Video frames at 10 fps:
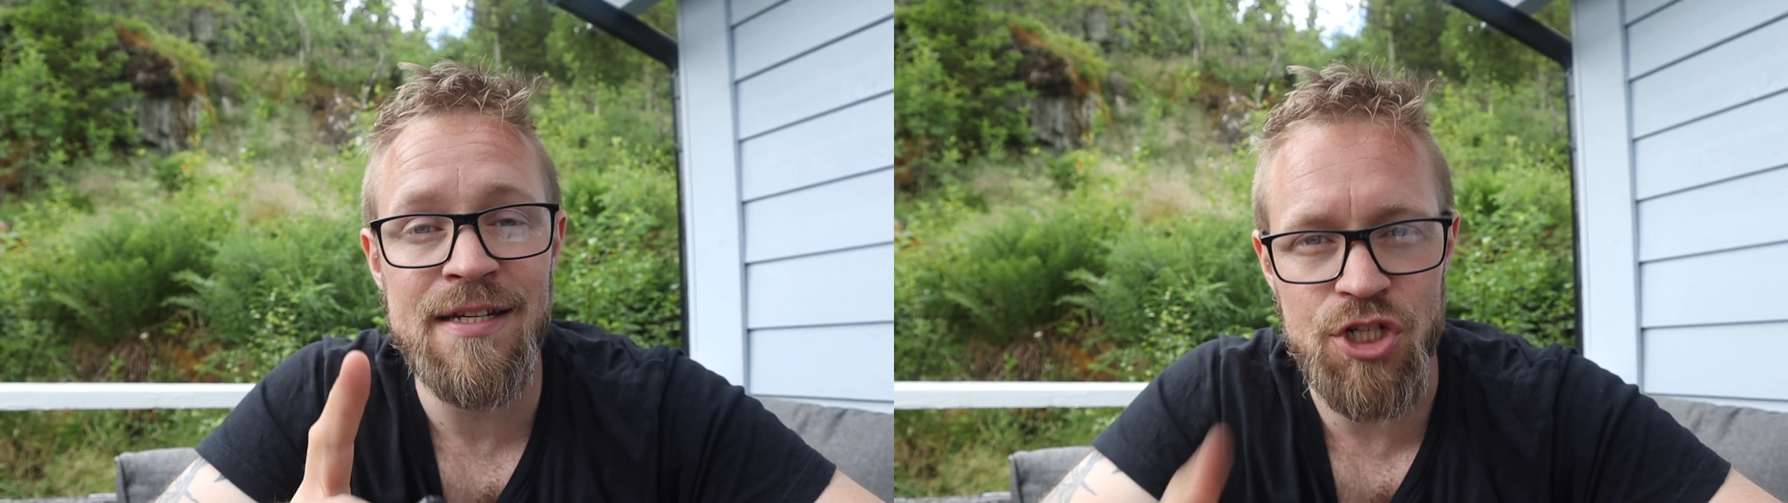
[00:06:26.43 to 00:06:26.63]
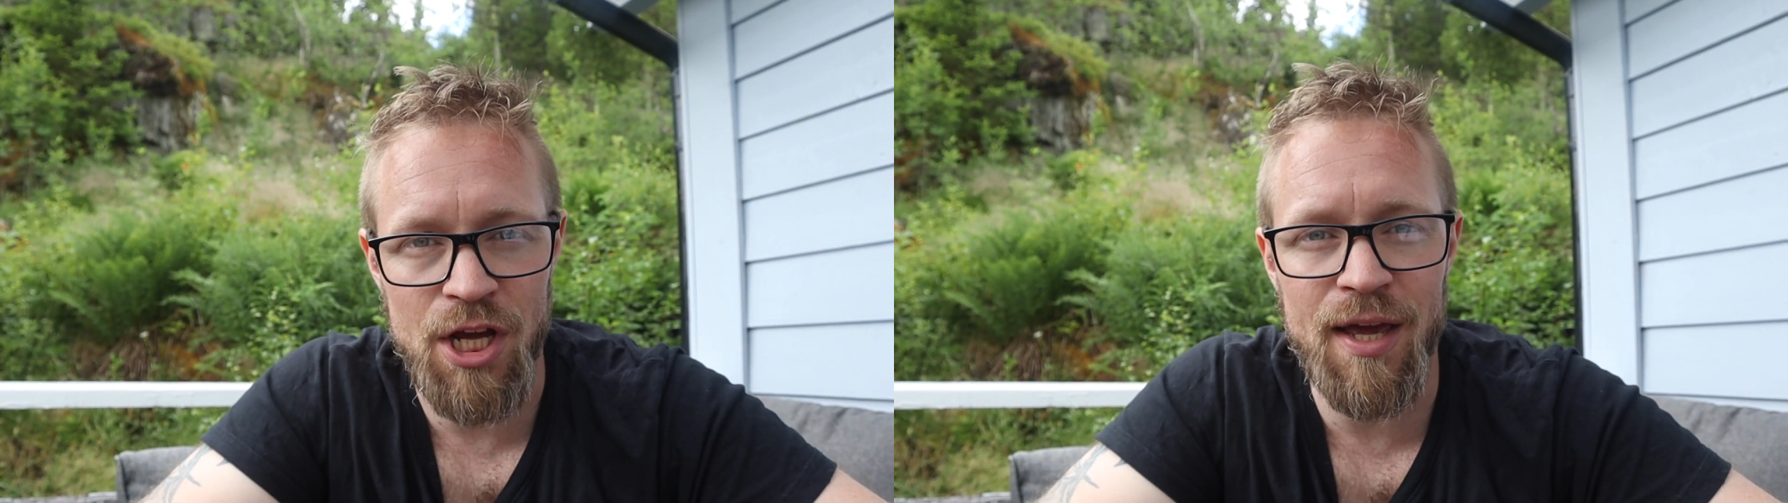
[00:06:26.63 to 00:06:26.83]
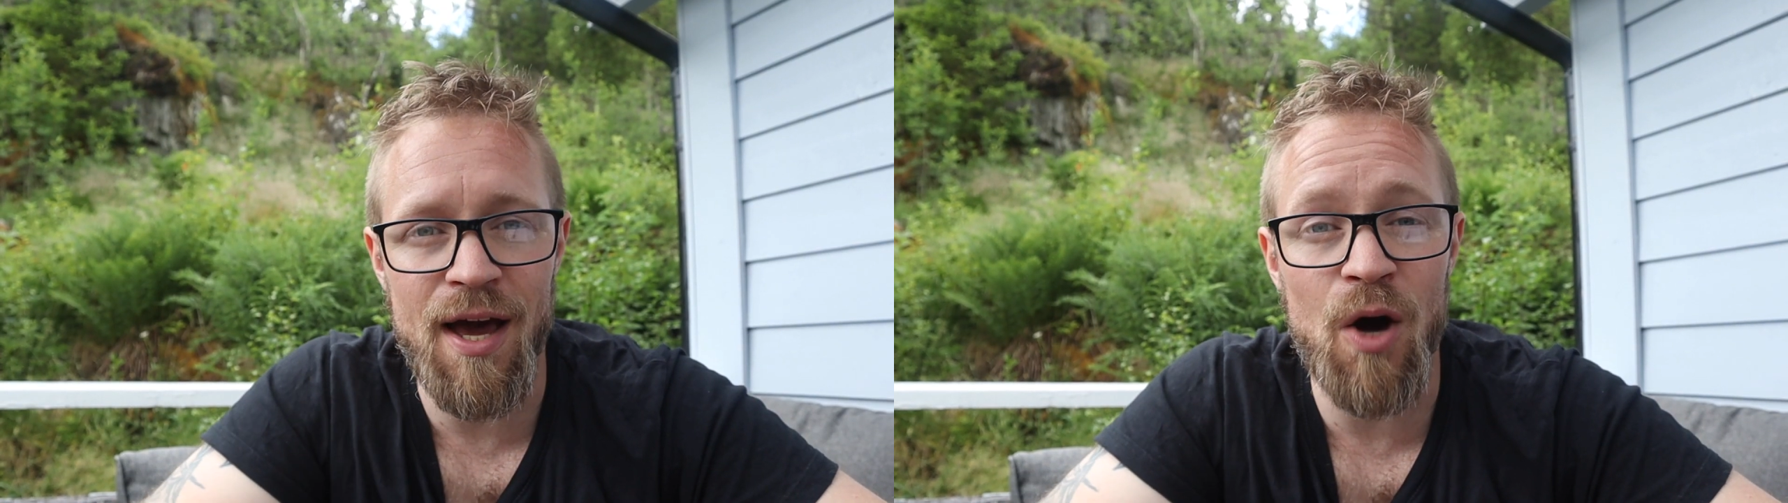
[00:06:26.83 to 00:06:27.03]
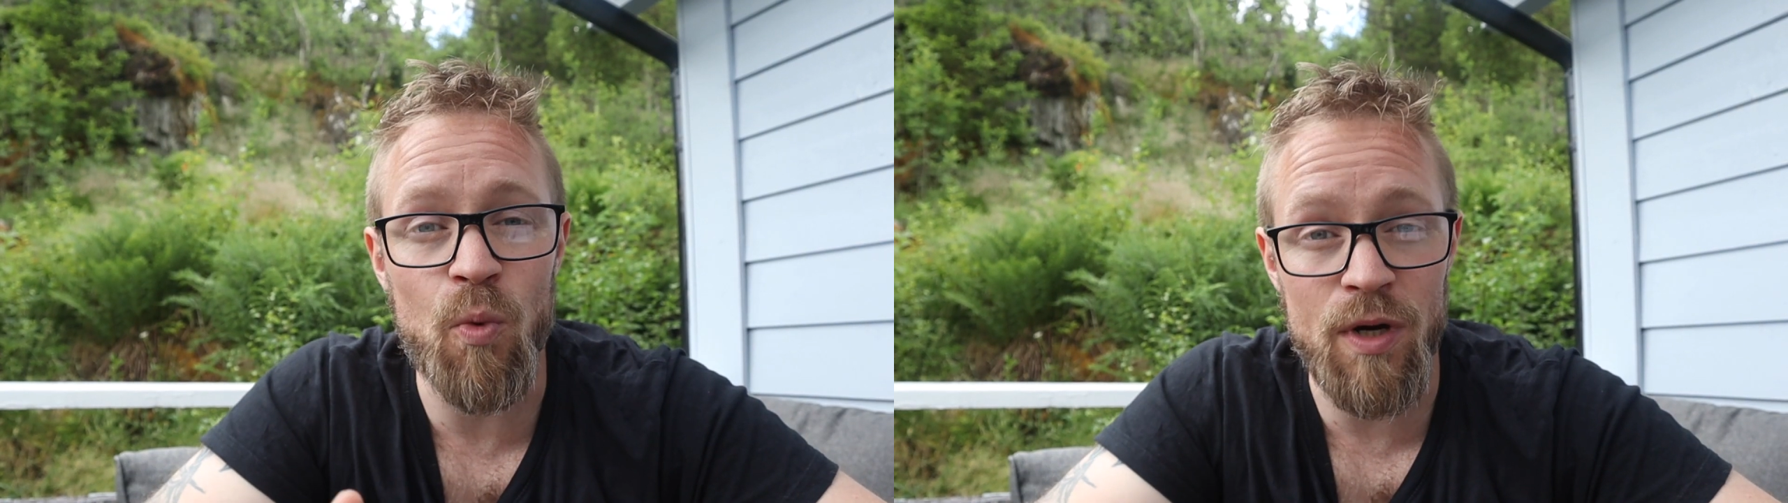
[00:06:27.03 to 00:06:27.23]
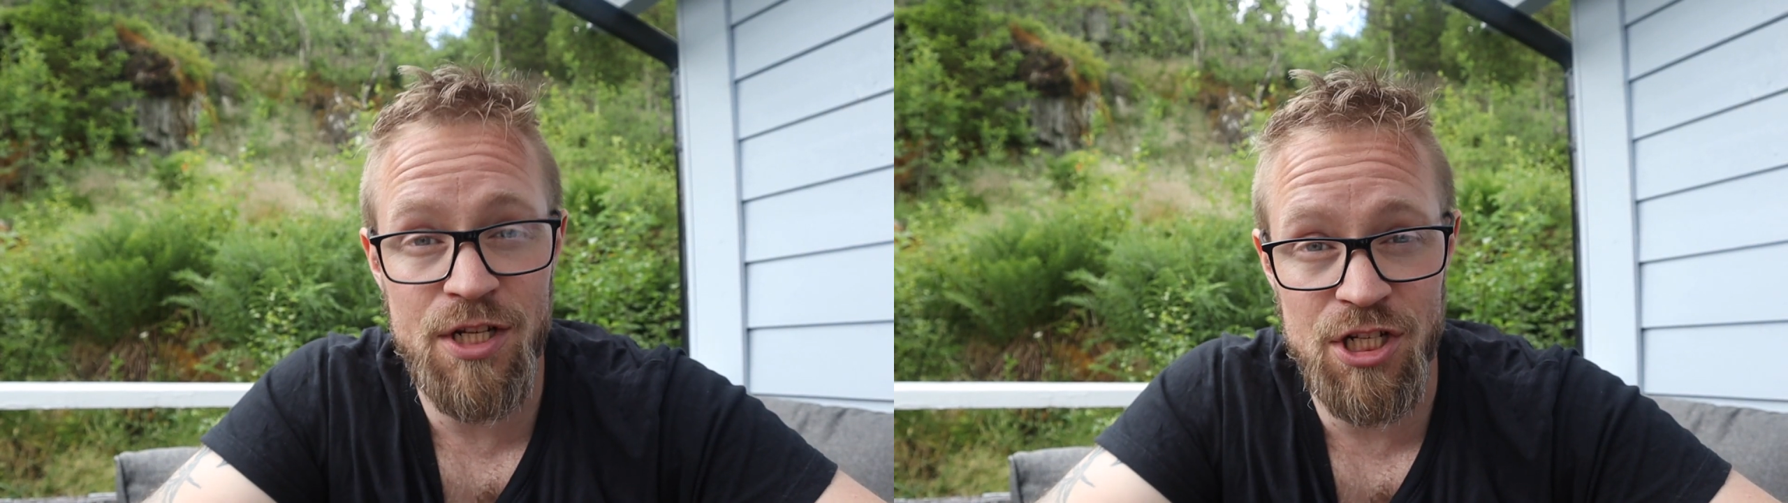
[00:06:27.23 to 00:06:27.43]
check out
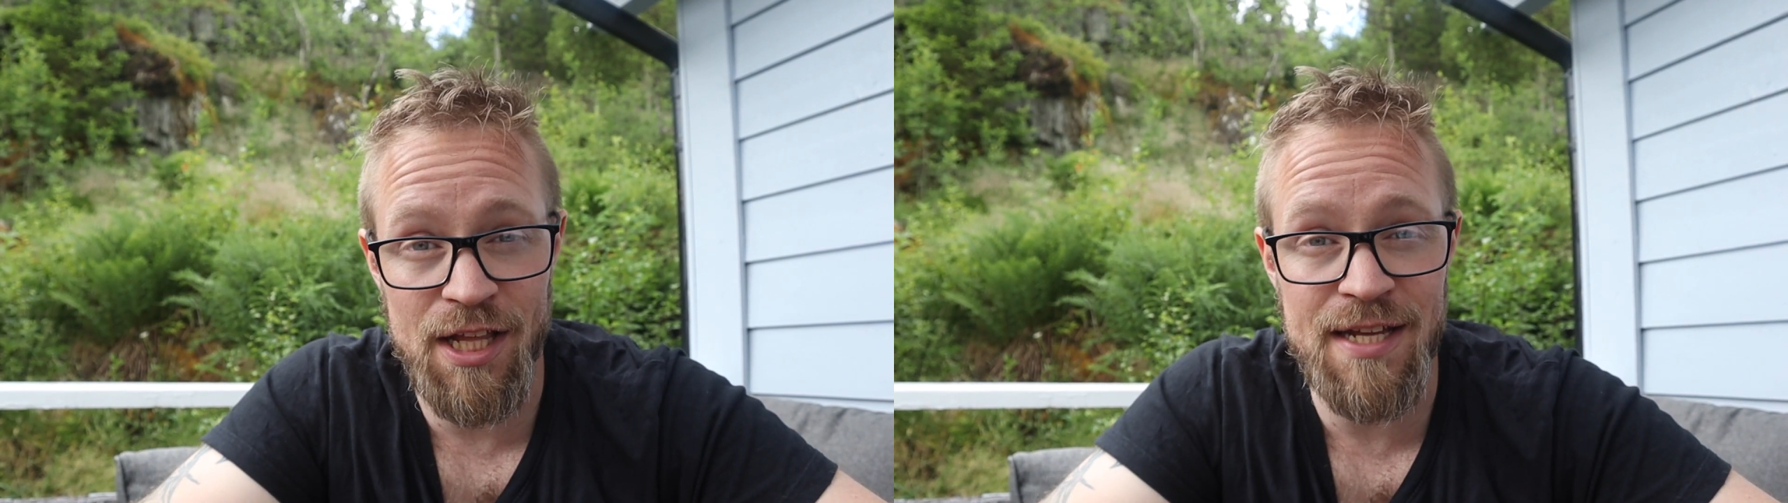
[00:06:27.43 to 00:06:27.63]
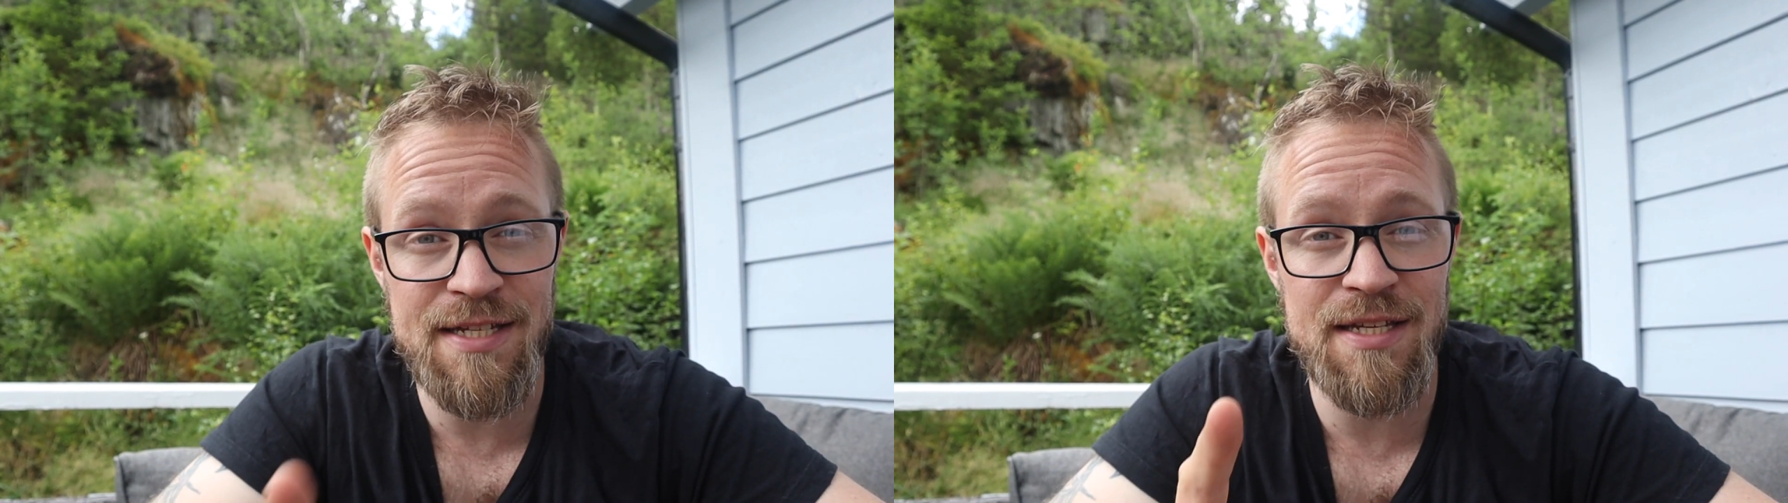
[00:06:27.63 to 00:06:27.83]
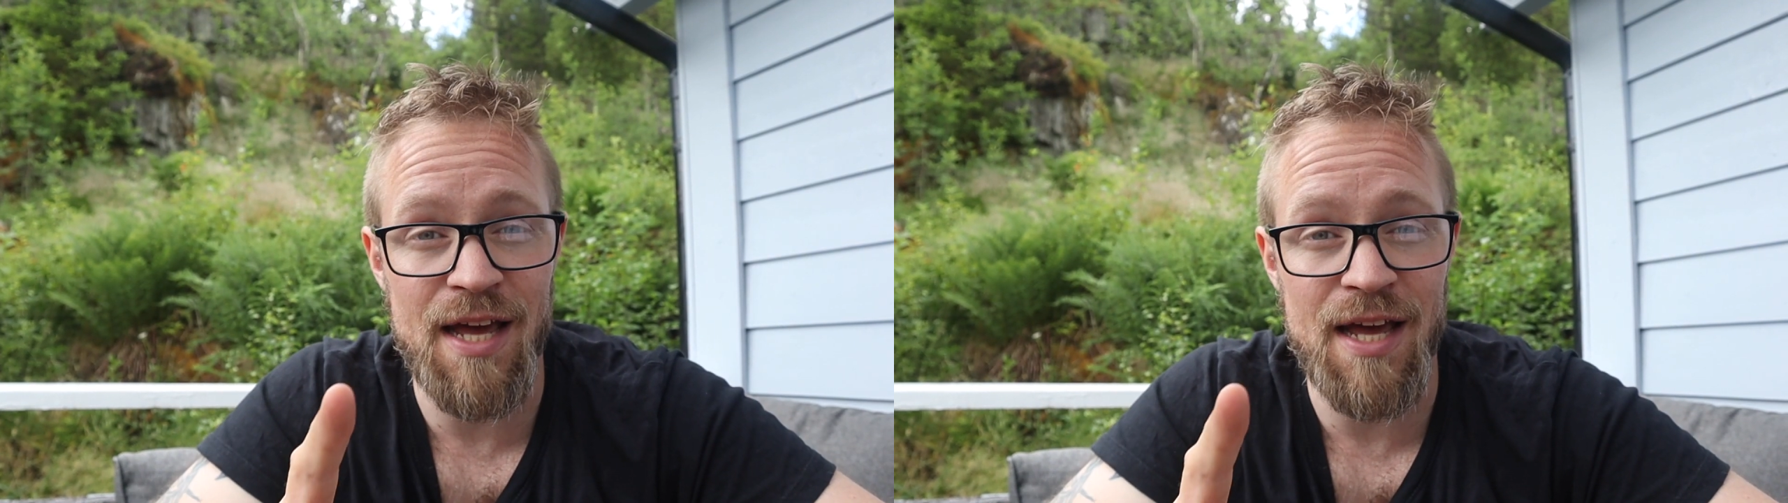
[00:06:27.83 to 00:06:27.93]
which lens